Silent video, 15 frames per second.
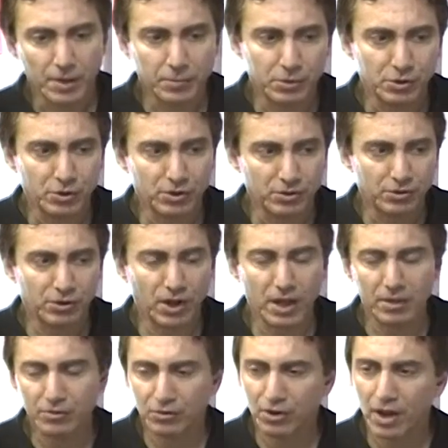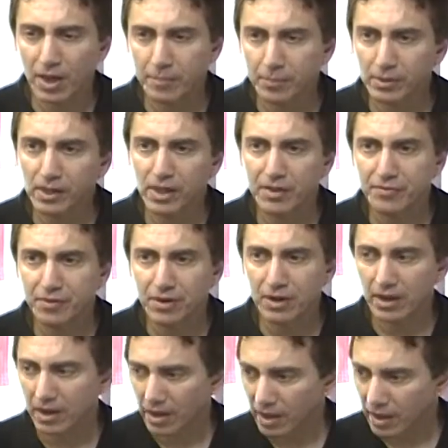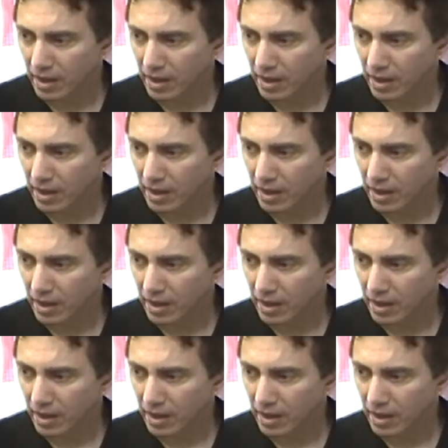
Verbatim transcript: Yeah, but, but on do, the fiscal do they, issues, do they believe in